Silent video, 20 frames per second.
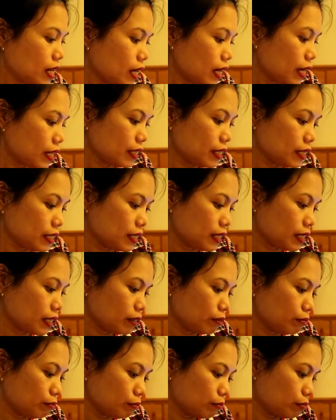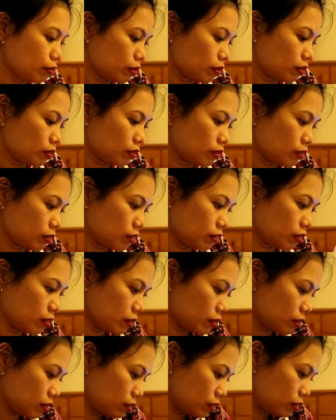And then I bought